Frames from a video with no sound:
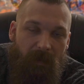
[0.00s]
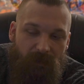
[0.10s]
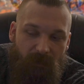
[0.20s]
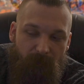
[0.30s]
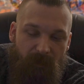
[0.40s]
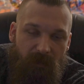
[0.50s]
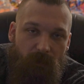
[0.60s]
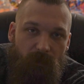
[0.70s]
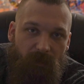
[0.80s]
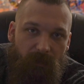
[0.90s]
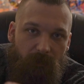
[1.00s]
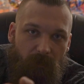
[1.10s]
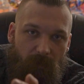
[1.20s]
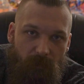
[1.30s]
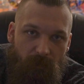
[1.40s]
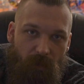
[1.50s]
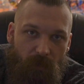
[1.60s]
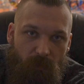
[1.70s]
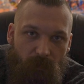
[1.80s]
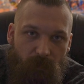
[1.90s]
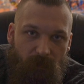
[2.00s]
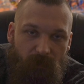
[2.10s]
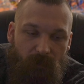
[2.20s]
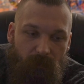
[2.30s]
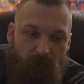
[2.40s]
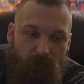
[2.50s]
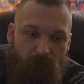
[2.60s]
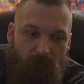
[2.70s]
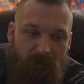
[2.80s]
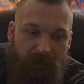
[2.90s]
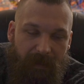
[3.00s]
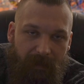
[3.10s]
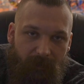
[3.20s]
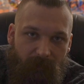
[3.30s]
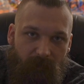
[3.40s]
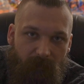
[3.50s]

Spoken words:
that's just me using those dates.